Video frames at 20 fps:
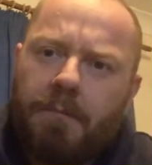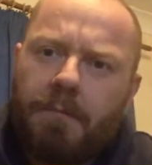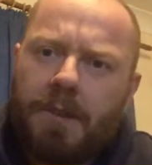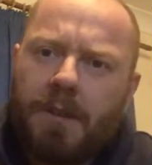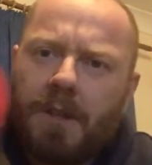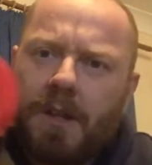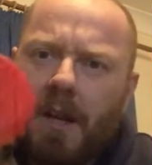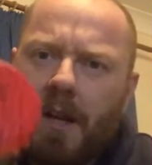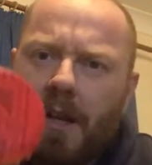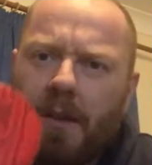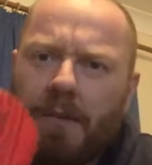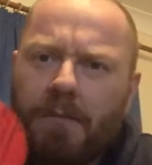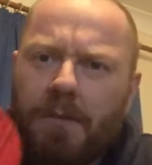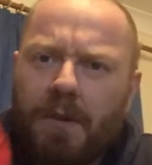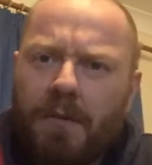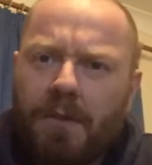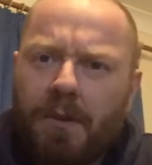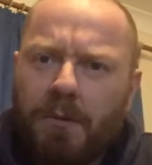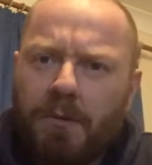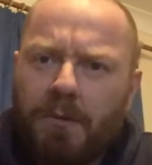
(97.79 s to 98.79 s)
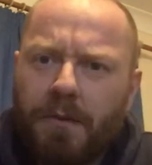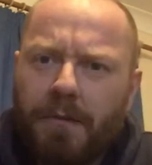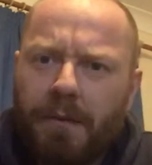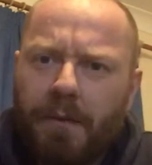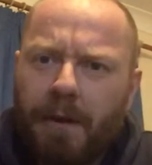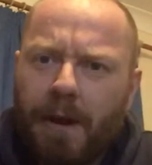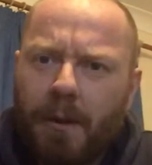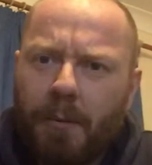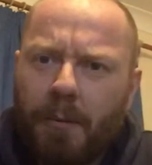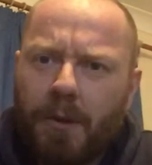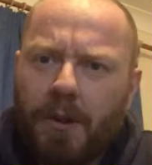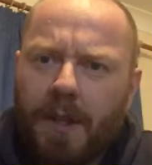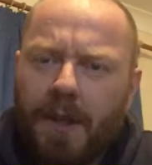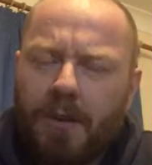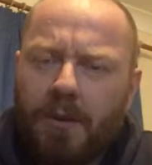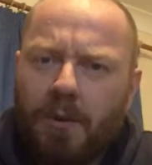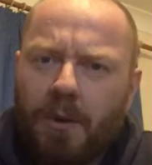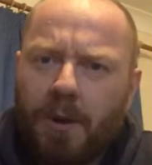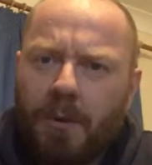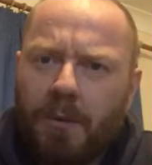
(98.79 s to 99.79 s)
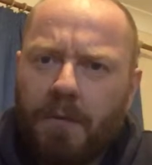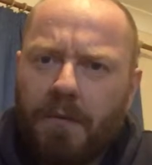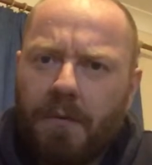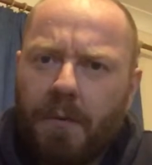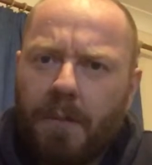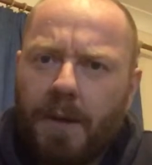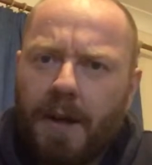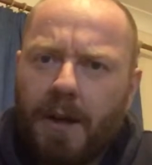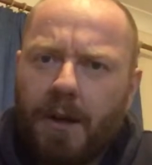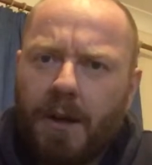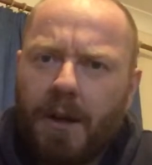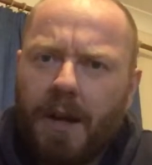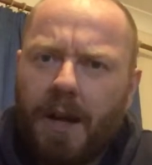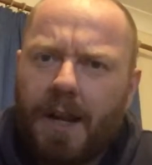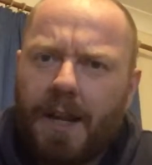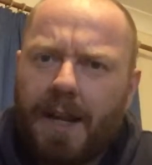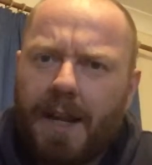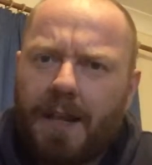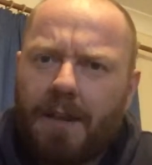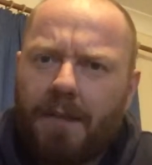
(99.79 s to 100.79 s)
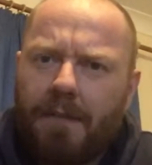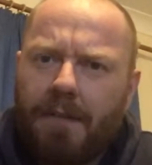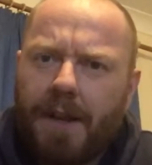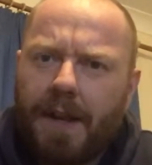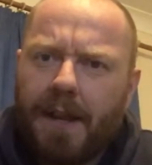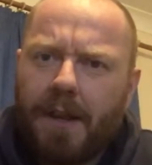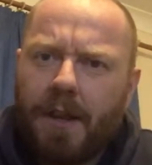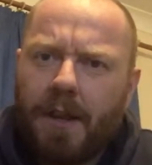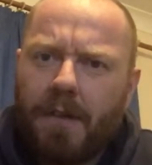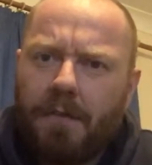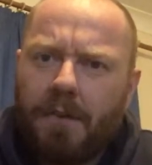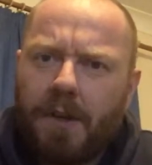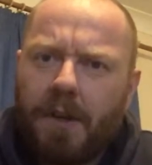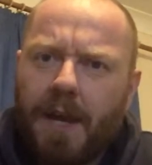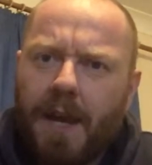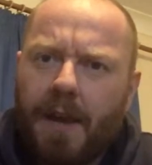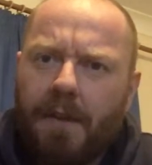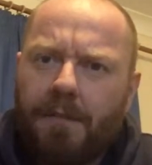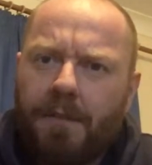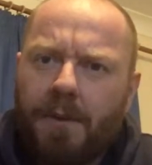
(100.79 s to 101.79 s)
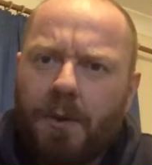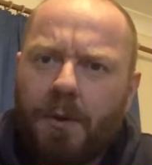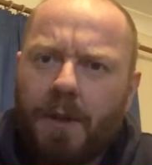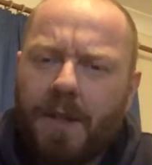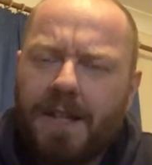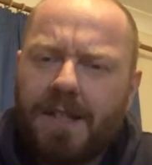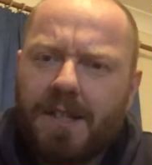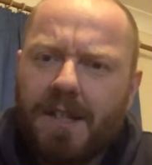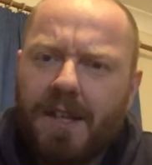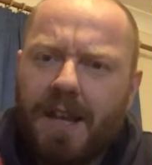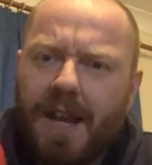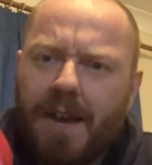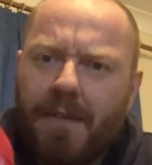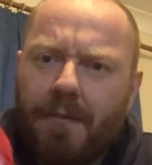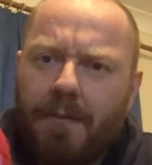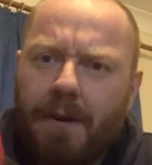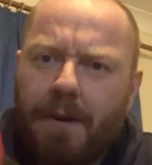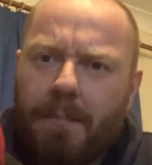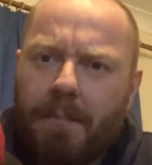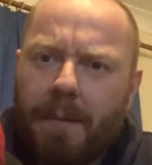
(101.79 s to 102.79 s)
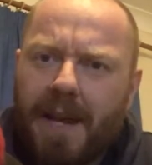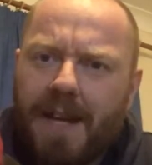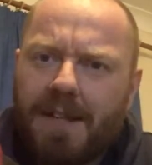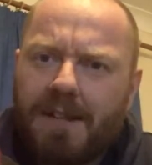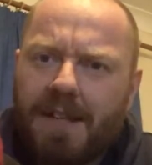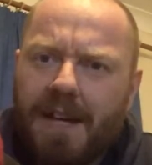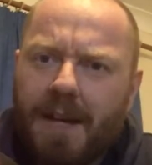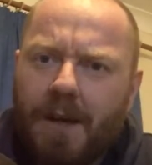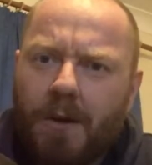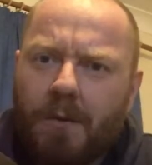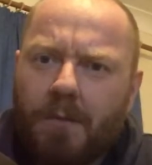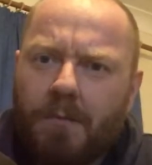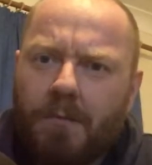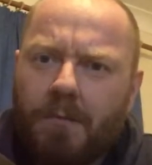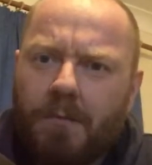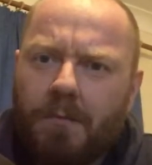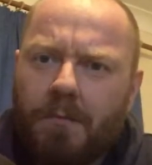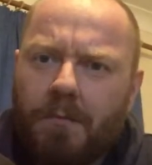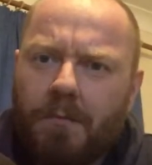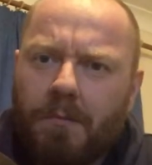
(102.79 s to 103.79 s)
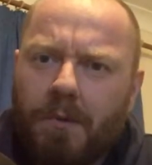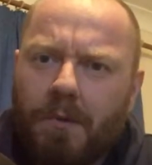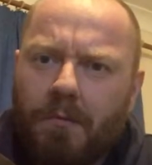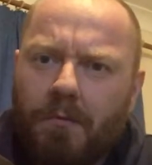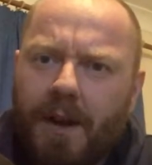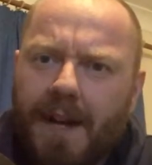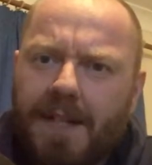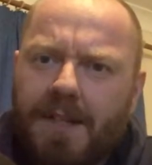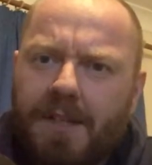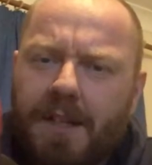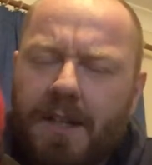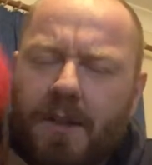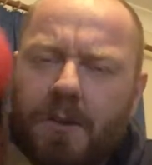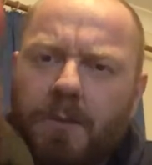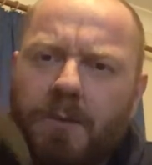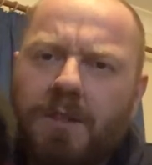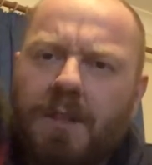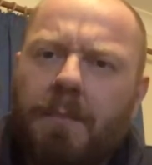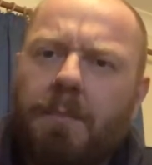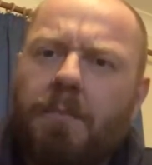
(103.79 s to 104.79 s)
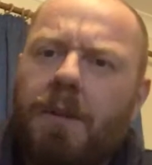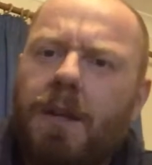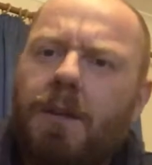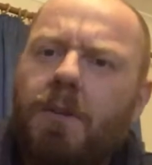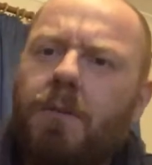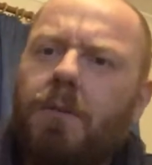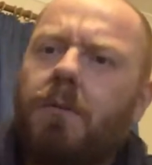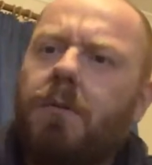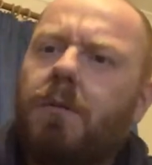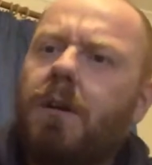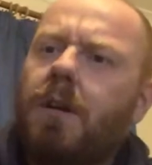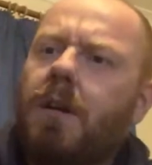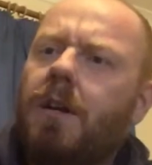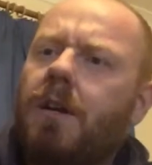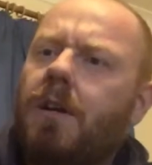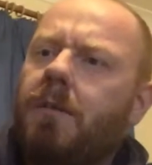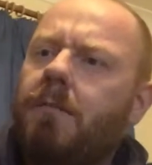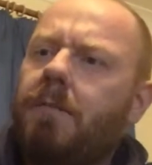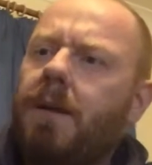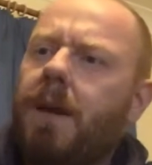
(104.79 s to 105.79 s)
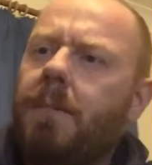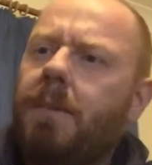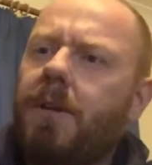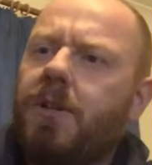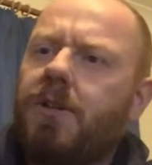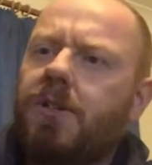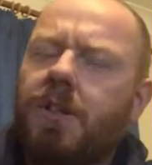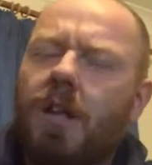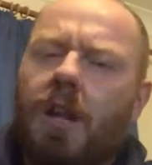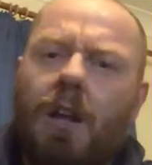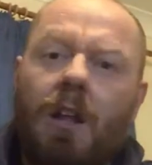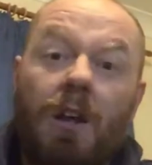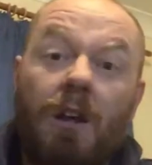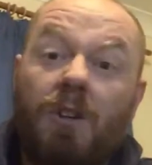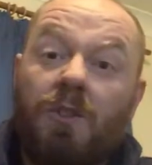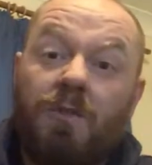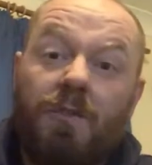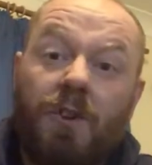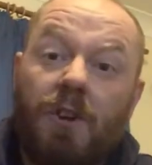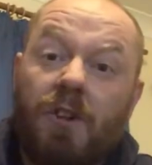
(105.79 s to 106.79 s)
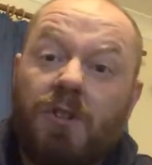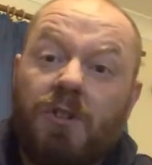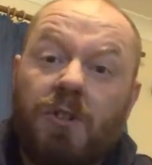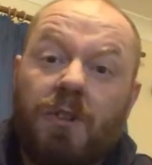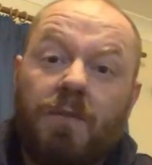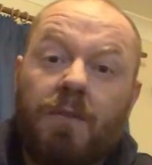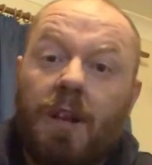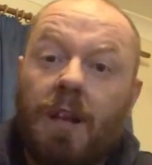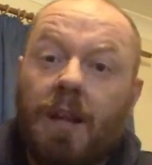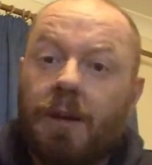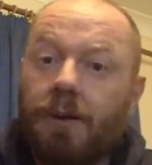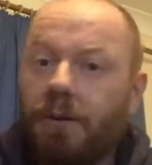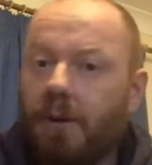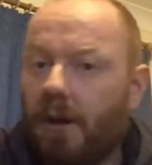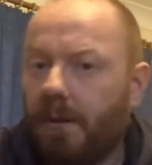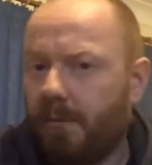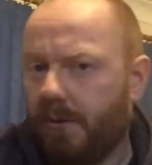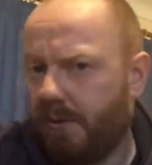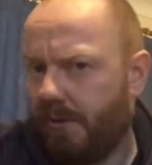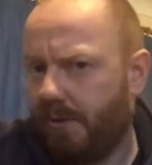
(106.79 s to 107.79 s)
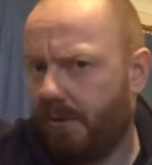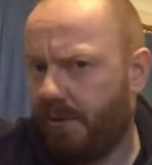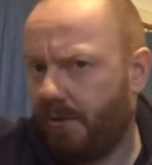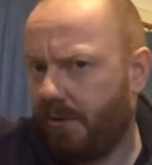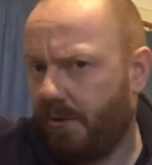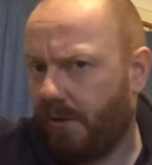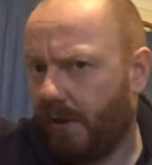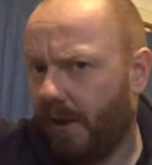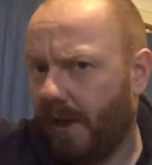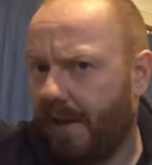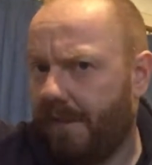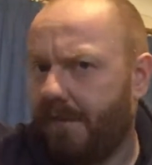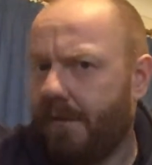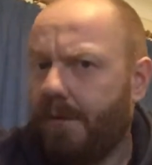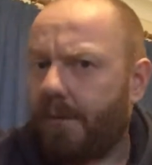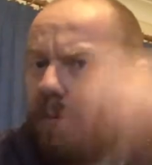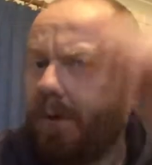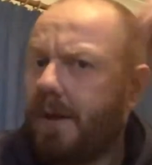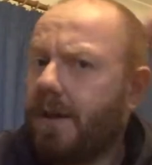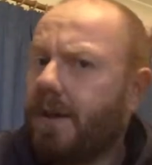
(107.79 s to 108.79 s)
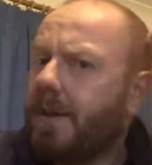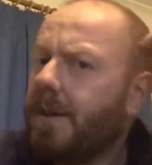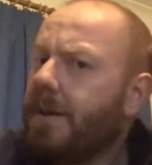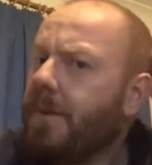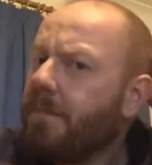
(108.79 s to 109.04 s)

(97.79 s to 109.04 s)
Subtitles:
It's kind of difficult to figure out what they're doing with them now. I kind of get the feeling that if you get a few of these together, it makes out the writing or something, or maybe just a large version of the logo. I'm not too sure. I'll have to